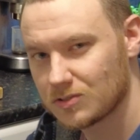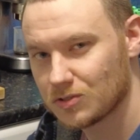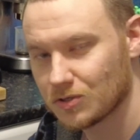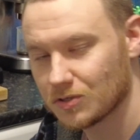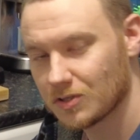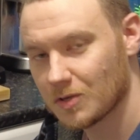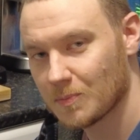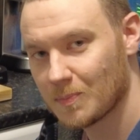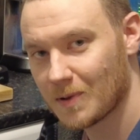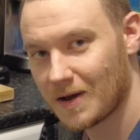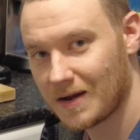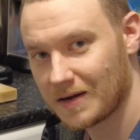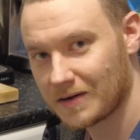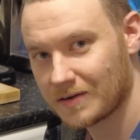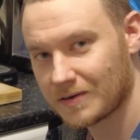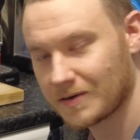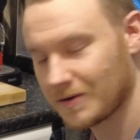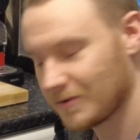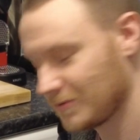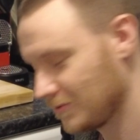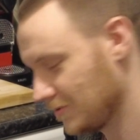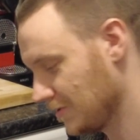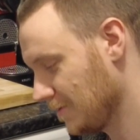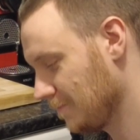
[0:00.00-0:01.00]
to the
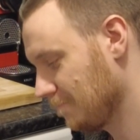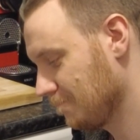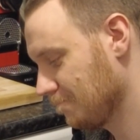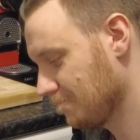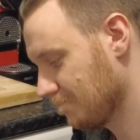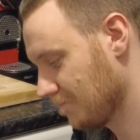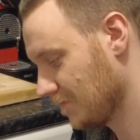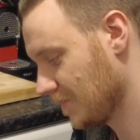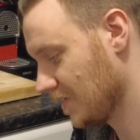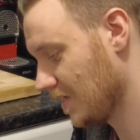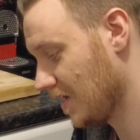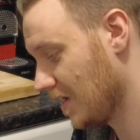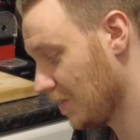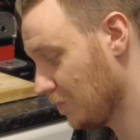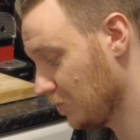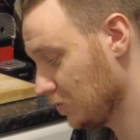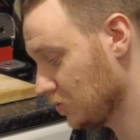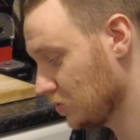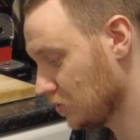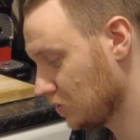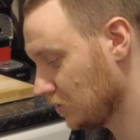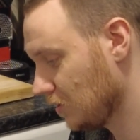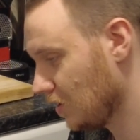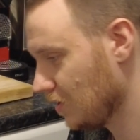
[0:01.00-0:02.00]
background, and
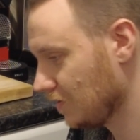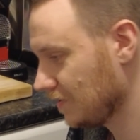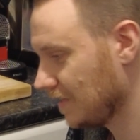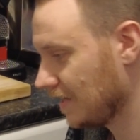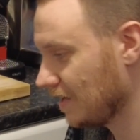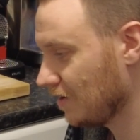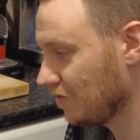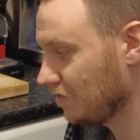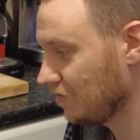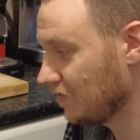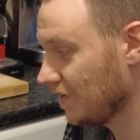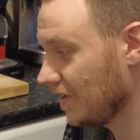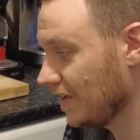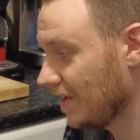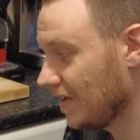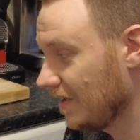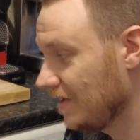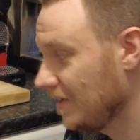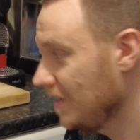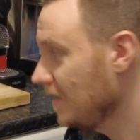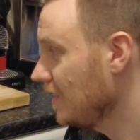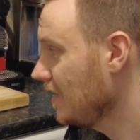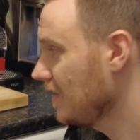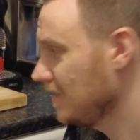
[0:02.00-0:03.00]
we'll just lock that off there.
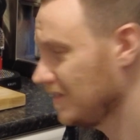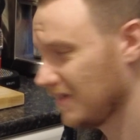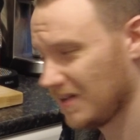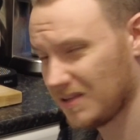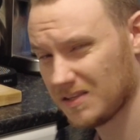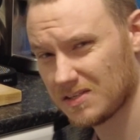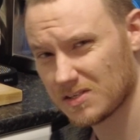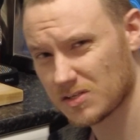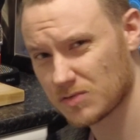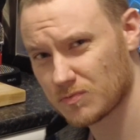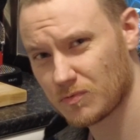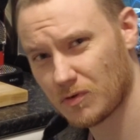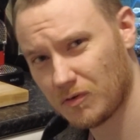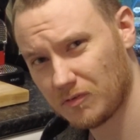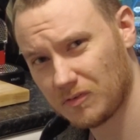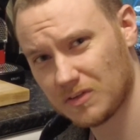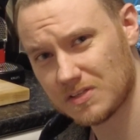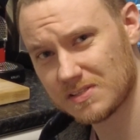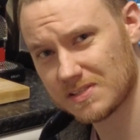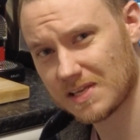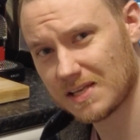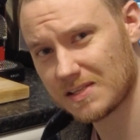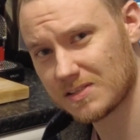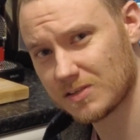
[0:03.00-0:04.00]
Now this is
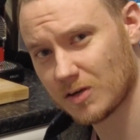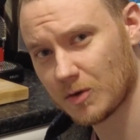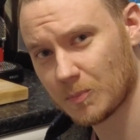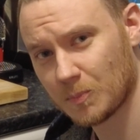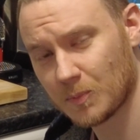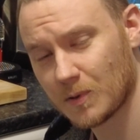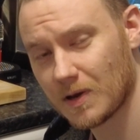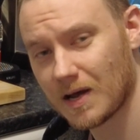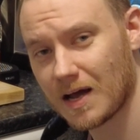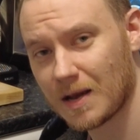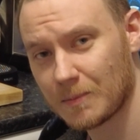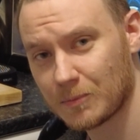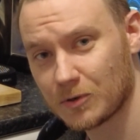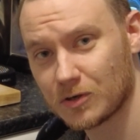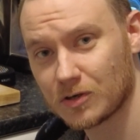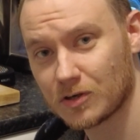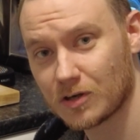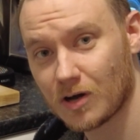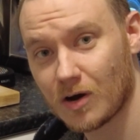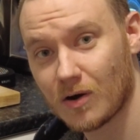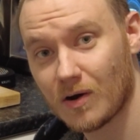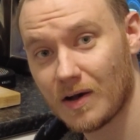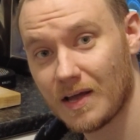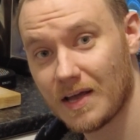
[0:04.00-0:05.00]
roughly set up. I'm going
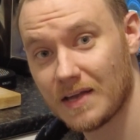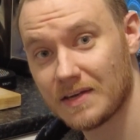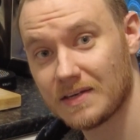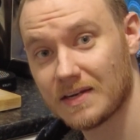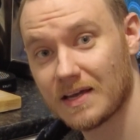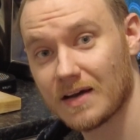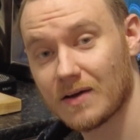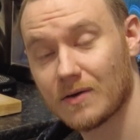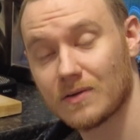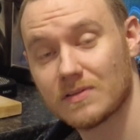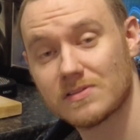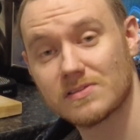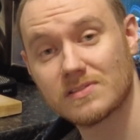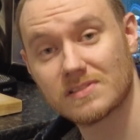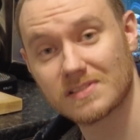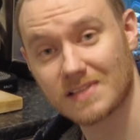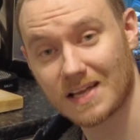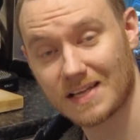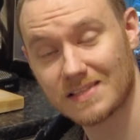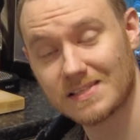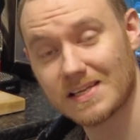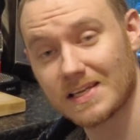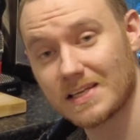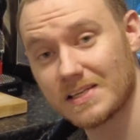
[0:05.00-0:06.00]
to go ahead now and
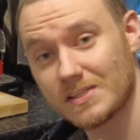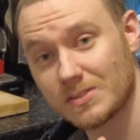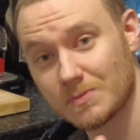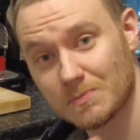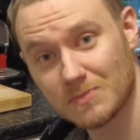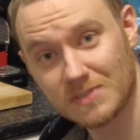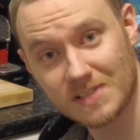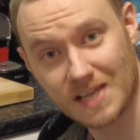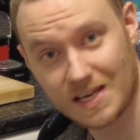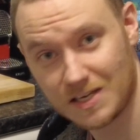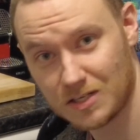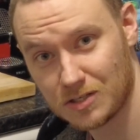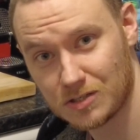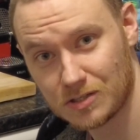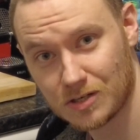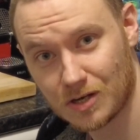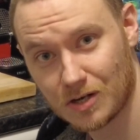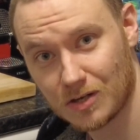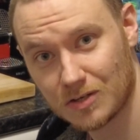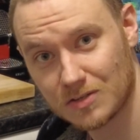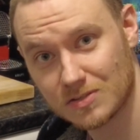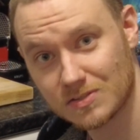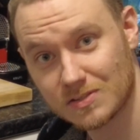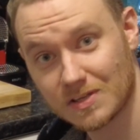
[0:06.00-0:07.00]
start taking some test
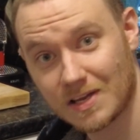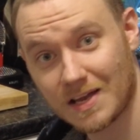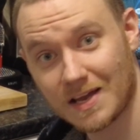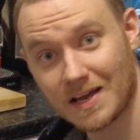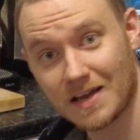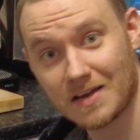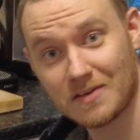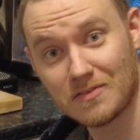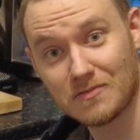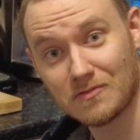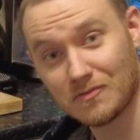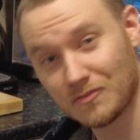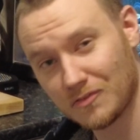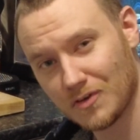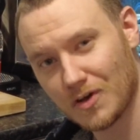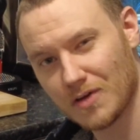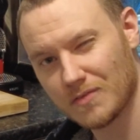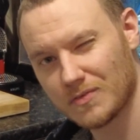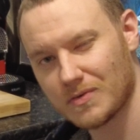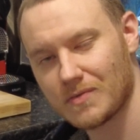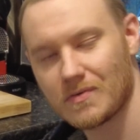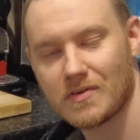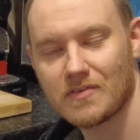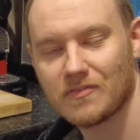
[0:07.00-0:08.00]
shots and
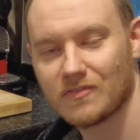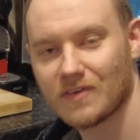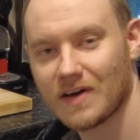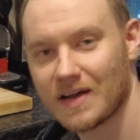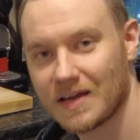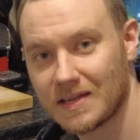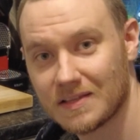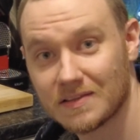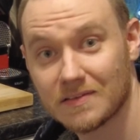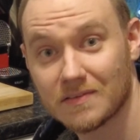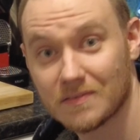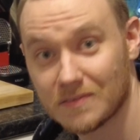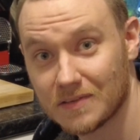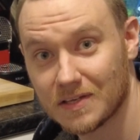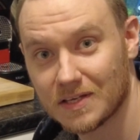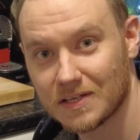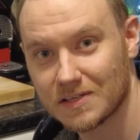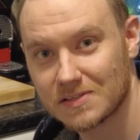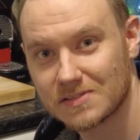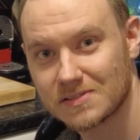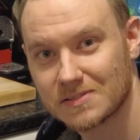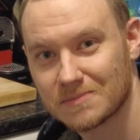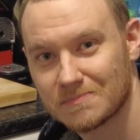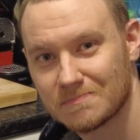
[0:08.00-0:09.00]
further refine
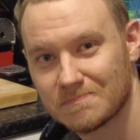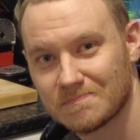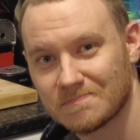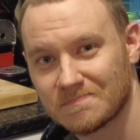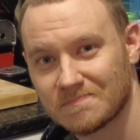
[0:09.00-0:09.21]
this.